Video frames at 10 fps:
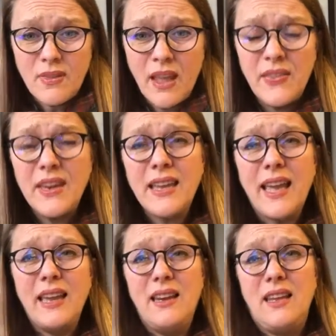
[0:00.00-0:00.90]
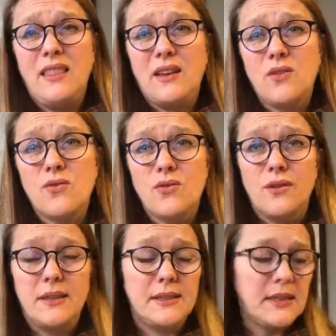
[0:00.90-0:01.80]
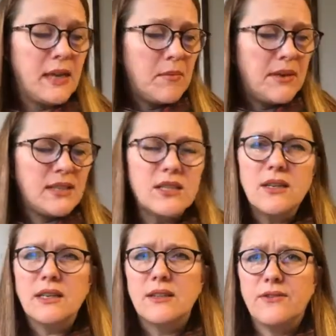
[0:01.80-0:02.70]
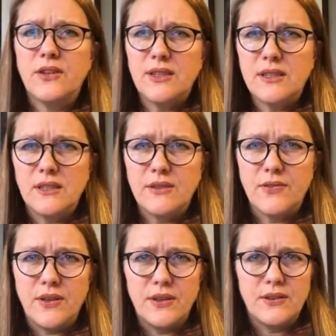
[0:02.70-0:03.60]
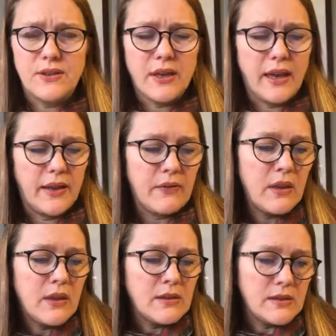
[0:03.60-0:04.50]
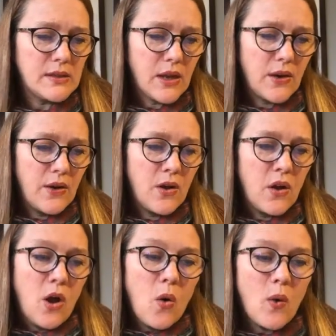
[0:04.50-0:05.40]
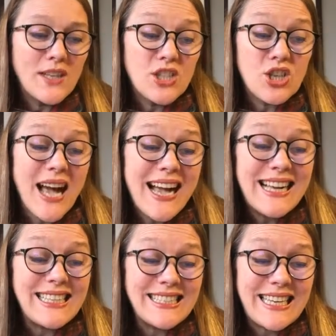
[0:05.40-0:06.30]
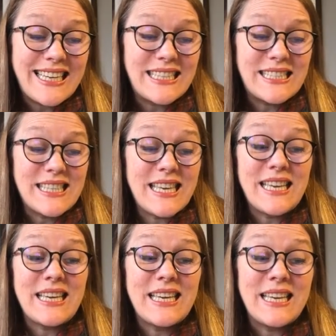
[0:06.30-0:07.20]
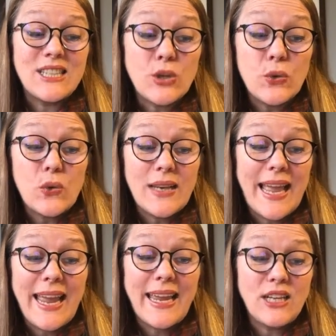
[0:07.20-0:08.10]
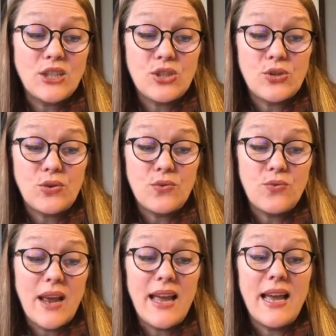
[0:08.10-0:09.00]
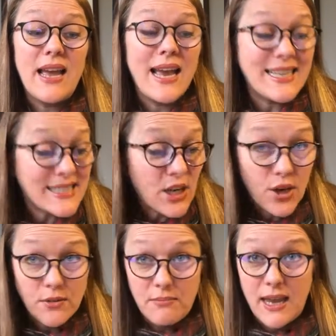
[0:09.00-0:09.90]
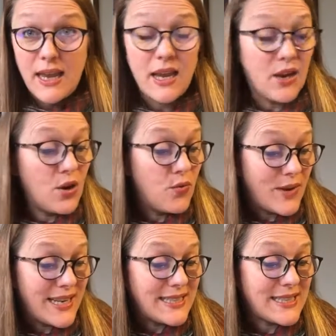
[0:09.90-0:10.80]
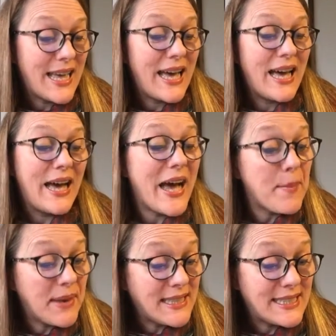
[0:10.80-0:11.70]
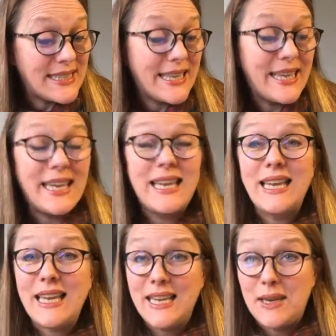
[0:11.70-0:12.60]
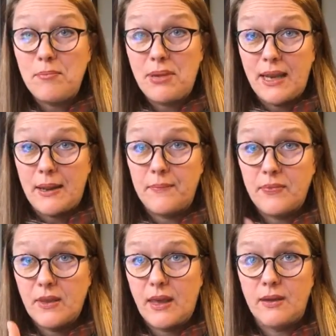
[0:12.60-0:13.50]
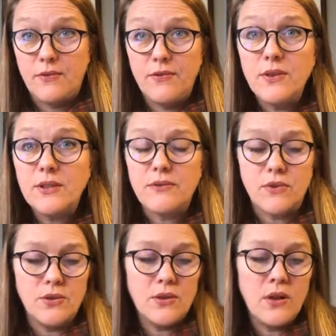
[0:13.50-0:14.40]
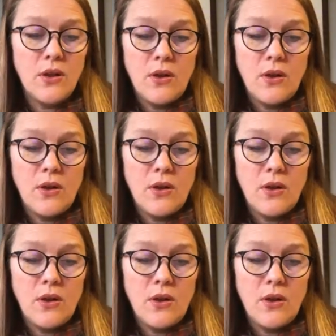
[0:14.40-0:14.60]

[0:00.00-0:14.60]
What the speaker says: and then again in the chorus. But let's just look at the verses first. Okay, so what child is this who laid to rest on Mary's lap is sleeping? Okay, first of all,